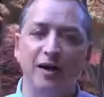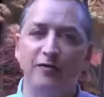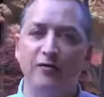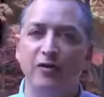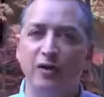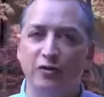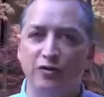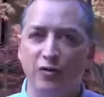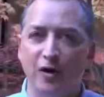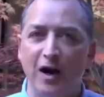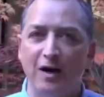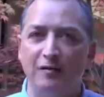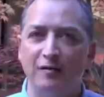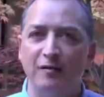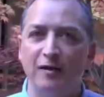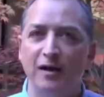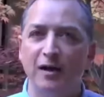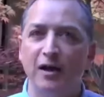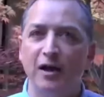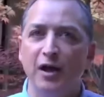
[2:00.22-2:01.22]
ever address.
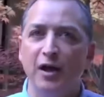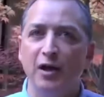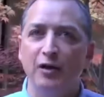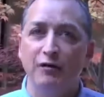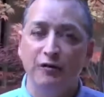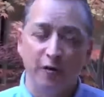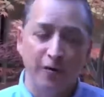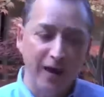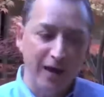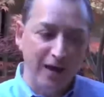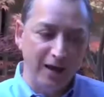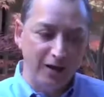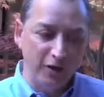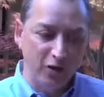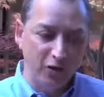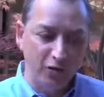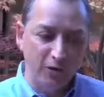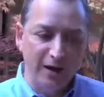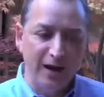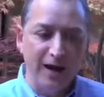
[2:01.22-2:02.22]
So they
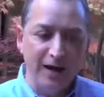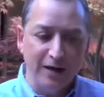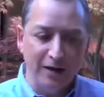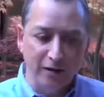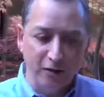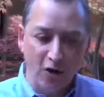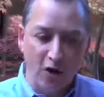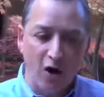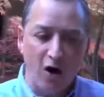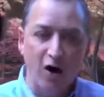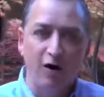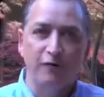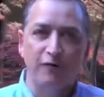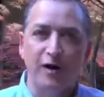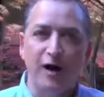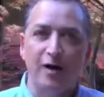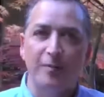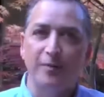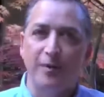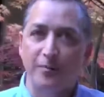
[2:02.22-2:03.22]
create and carve
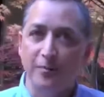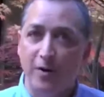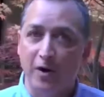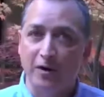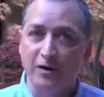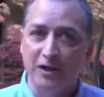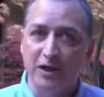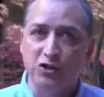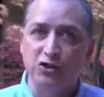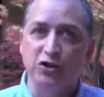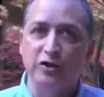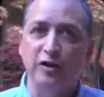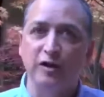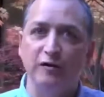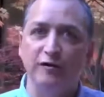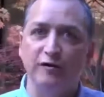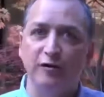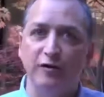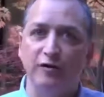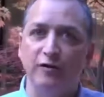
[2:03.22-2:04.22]
up and partition
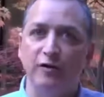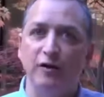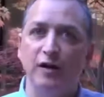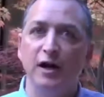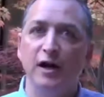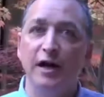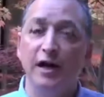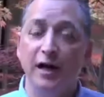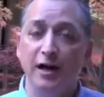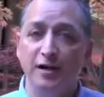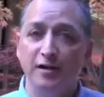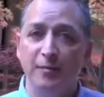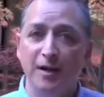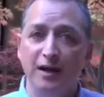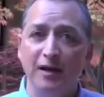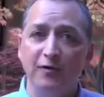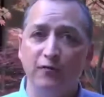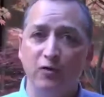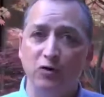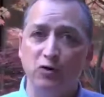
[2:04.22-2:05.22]
a server into
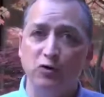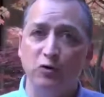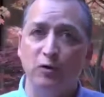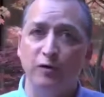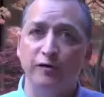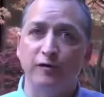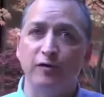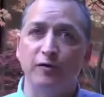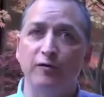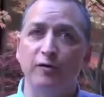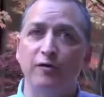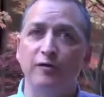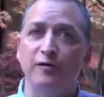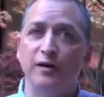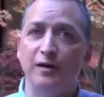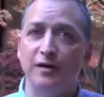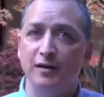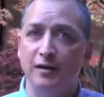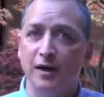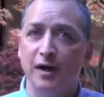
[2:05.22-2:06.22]
many virtual servers
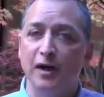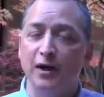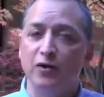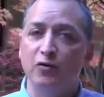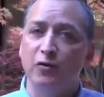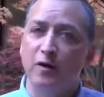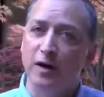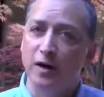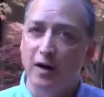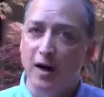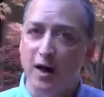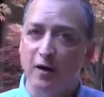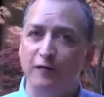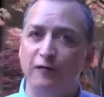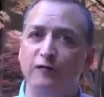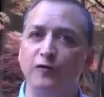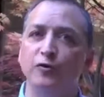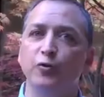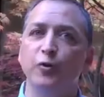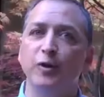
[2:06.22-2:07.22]
and create a lot of
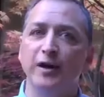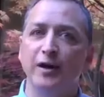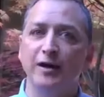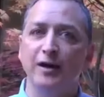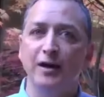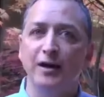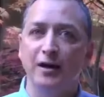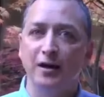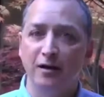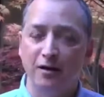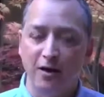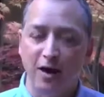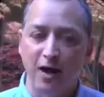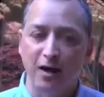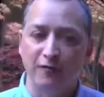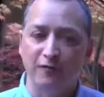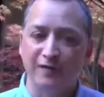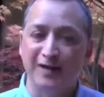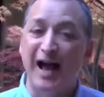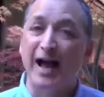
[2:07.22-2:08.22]
fluidity and a
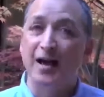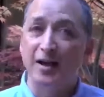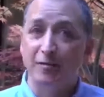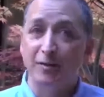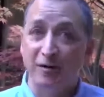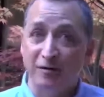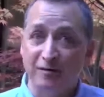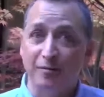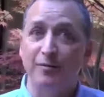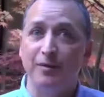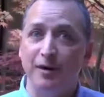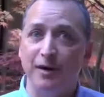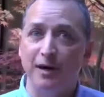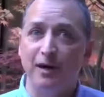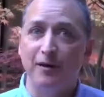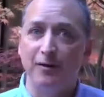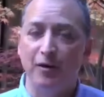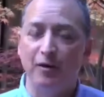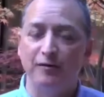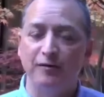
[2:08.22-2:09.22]
lot of dynamism
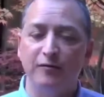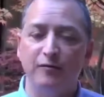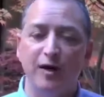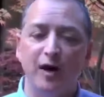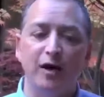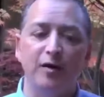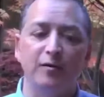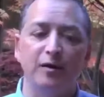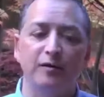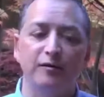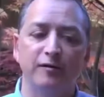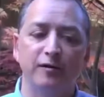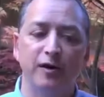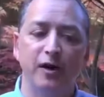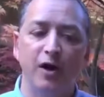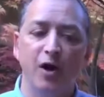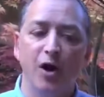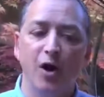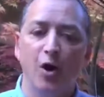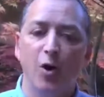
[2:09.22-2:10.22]
in those environments.
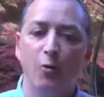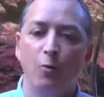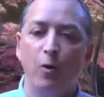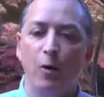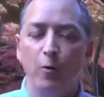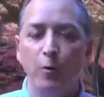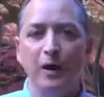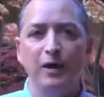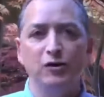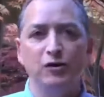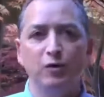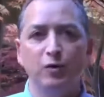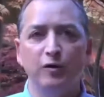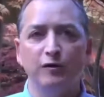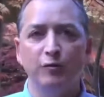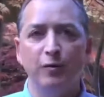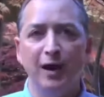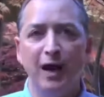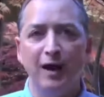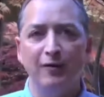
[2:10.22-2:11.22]
What we do
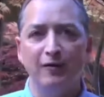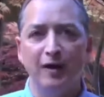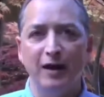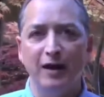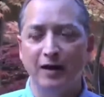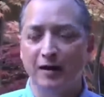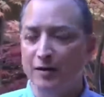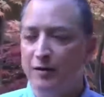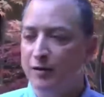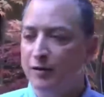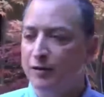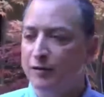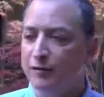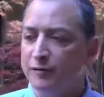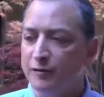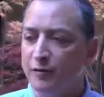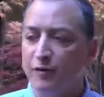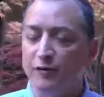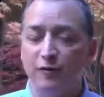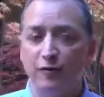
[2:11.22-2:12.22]
is we have a
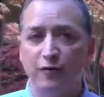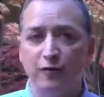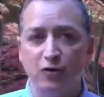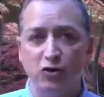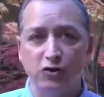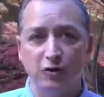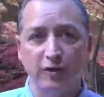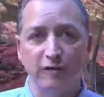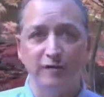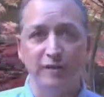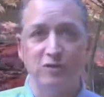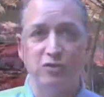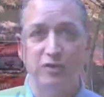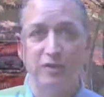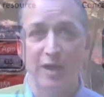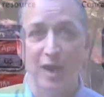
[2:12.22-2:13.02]
server virtualization